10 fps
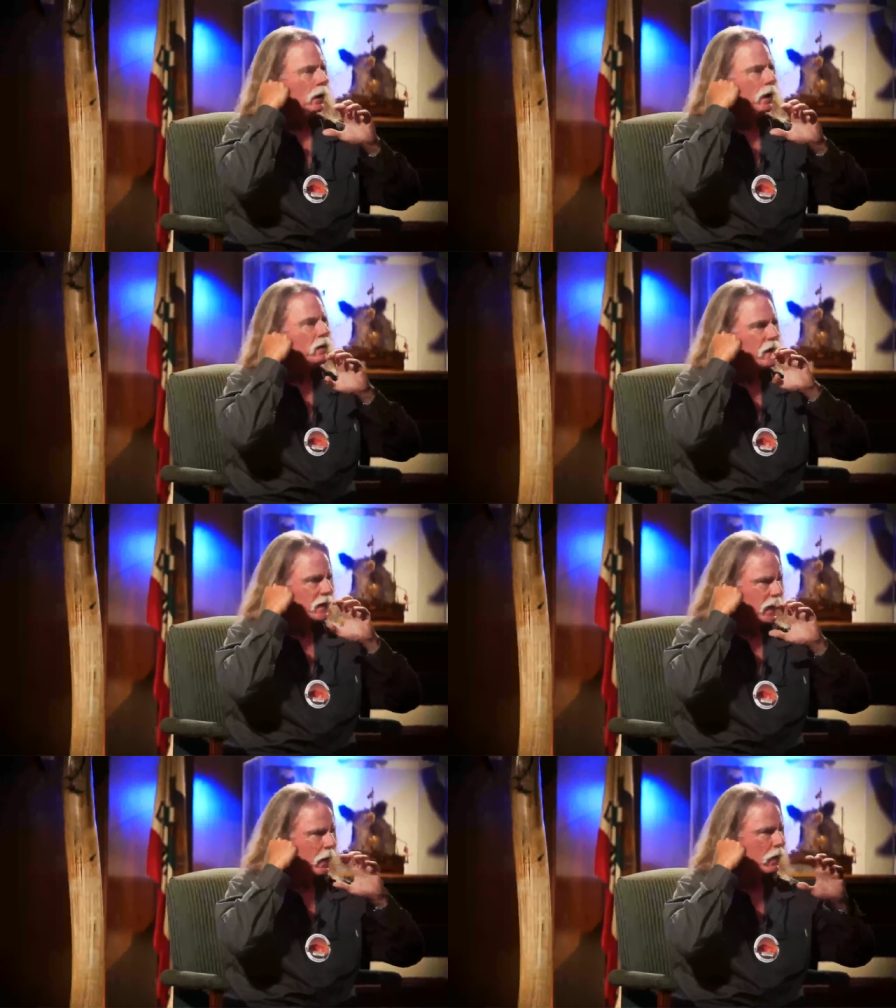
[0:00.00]
And they
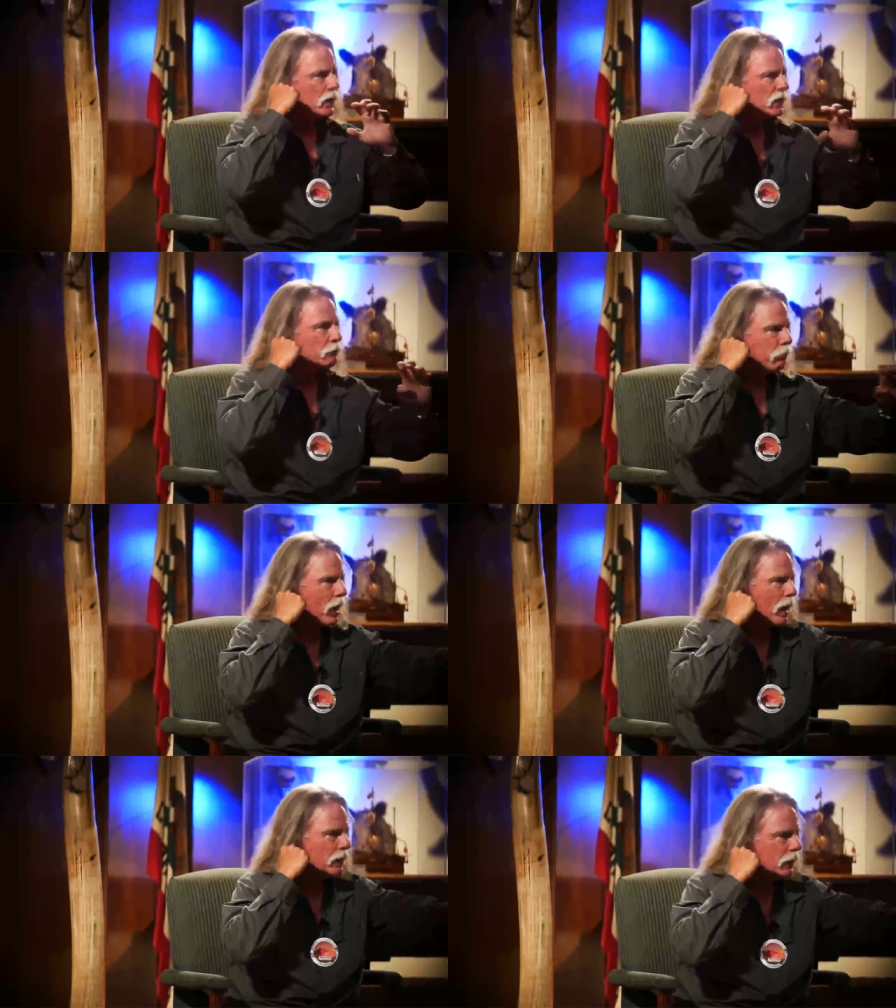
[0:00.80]
carried his
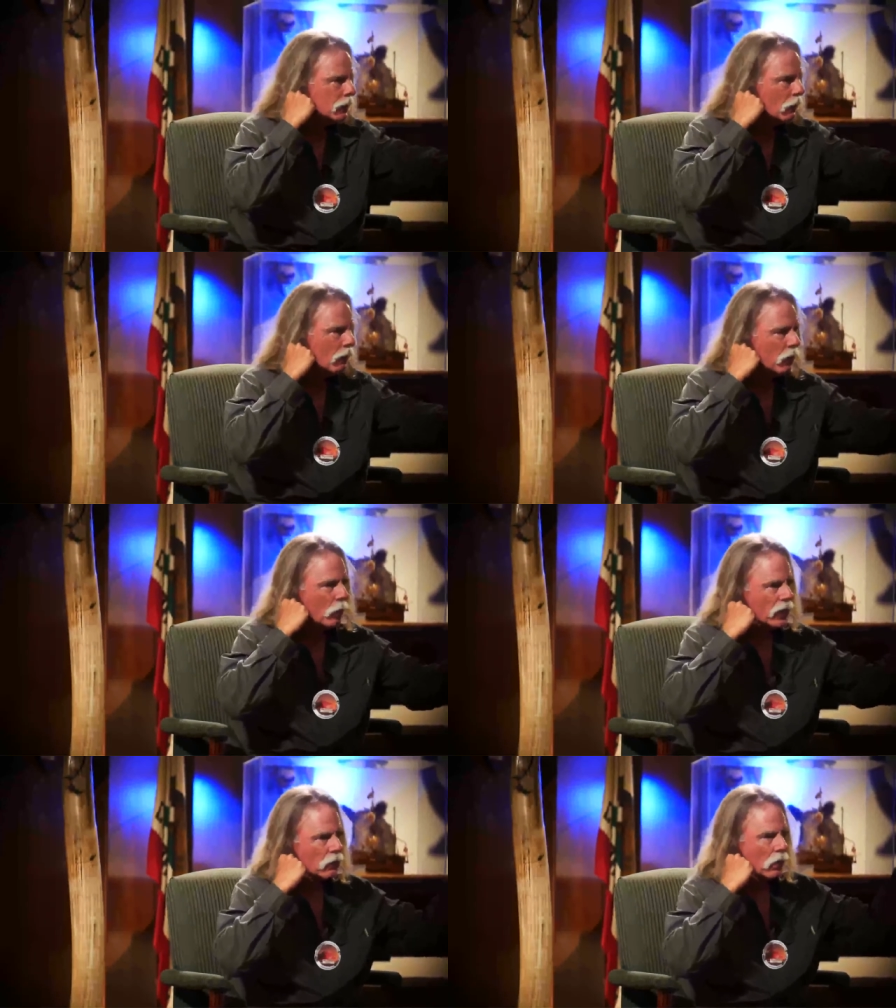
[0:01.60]
body all the
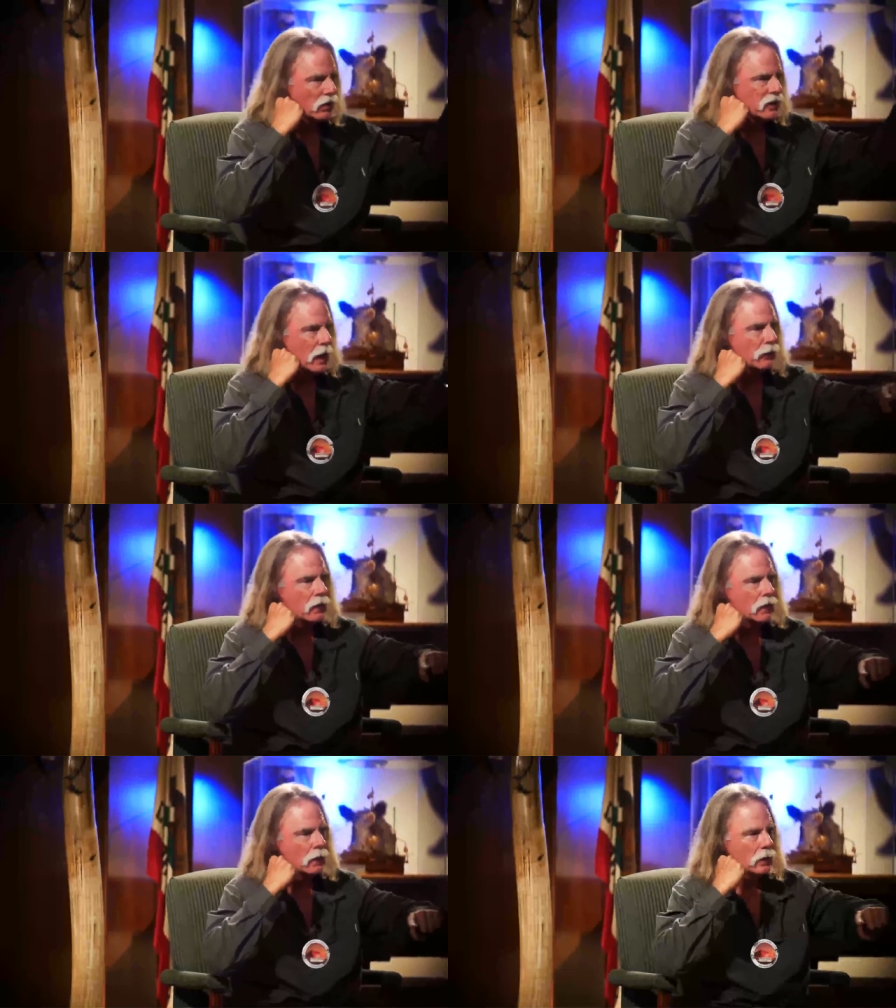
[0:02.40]
way across to Africa